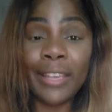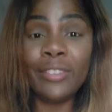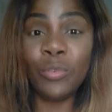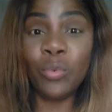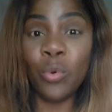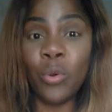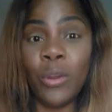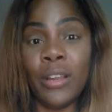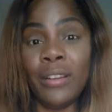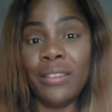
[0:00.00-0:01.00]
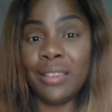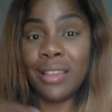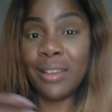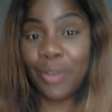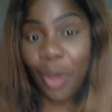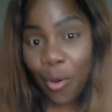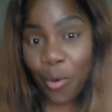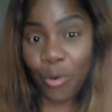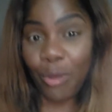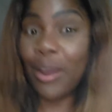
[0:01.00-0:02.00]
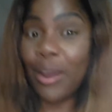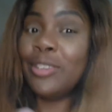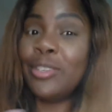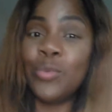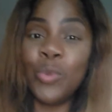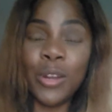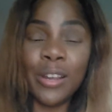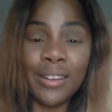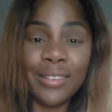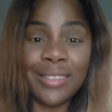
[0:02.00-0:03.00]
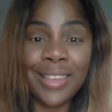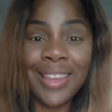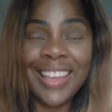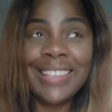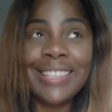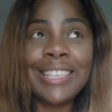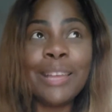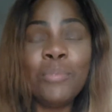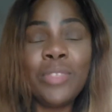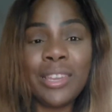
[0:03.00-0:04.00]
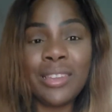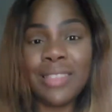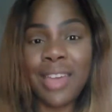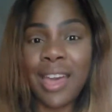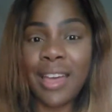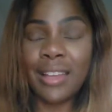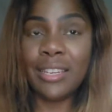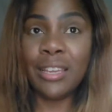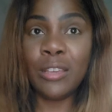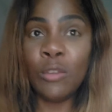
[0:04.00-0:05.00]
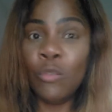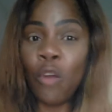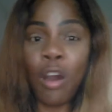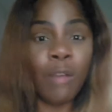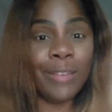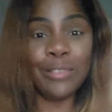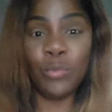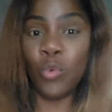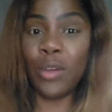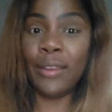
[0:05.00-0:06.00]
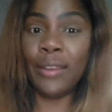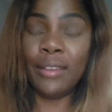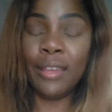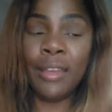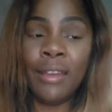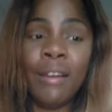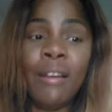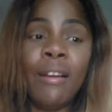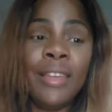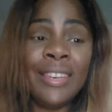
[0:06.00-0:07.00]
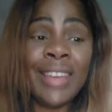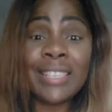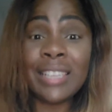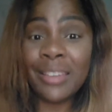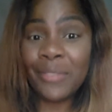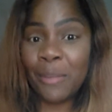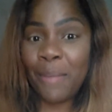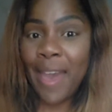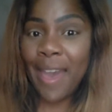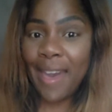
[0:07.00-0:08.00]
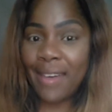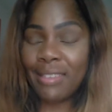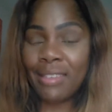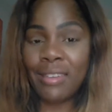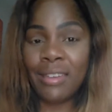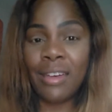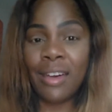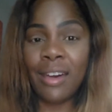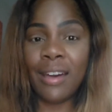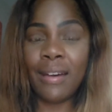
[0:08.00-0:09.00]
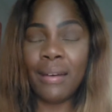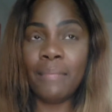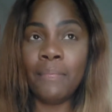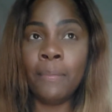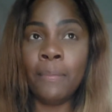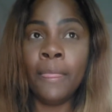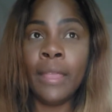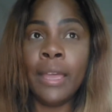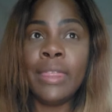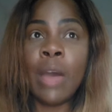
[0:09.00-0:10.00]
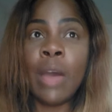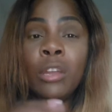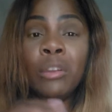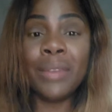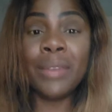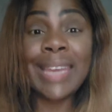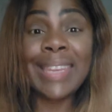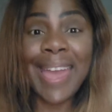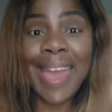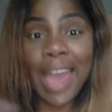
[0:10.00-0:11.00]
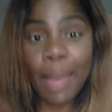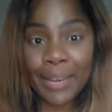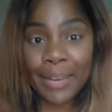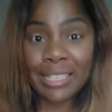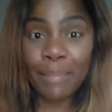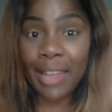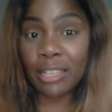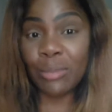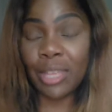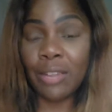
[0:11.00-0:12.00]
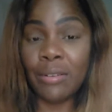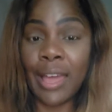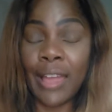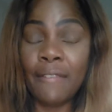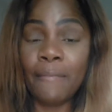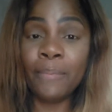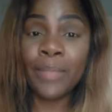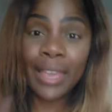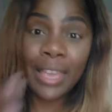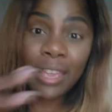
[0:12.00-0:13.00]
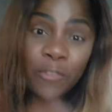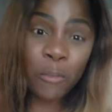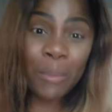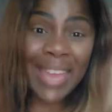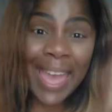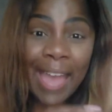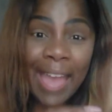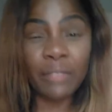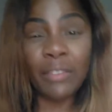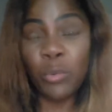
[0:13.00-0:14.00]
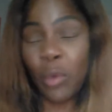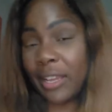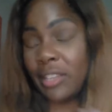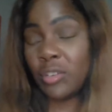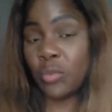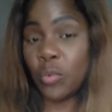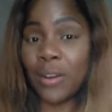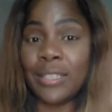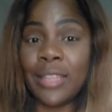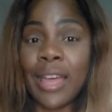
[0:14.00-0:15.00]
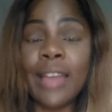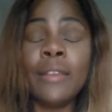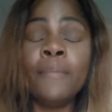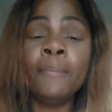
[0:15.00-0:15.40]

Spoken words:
towards a goal or working towards something that you've always wanted, and that's of your path, that will create that happiness and balance within your life. If you've been actively working towards that